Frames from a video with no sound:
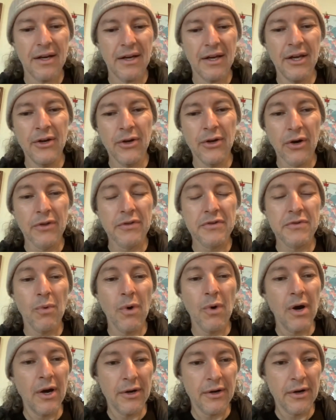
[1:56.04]
Earth's
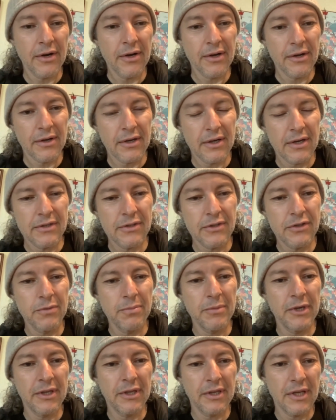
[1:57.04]
water,
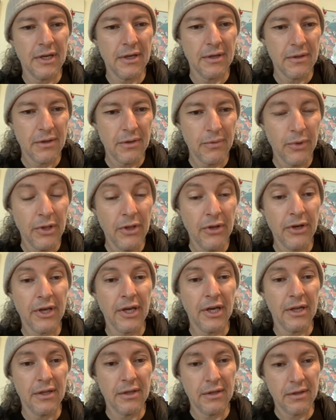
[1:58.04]
assuming that we look
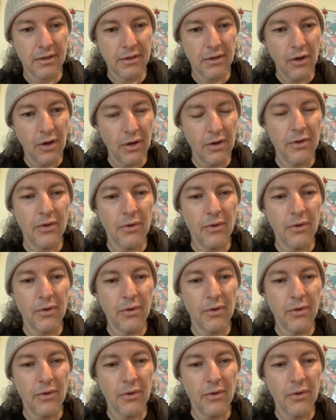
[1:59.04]
at the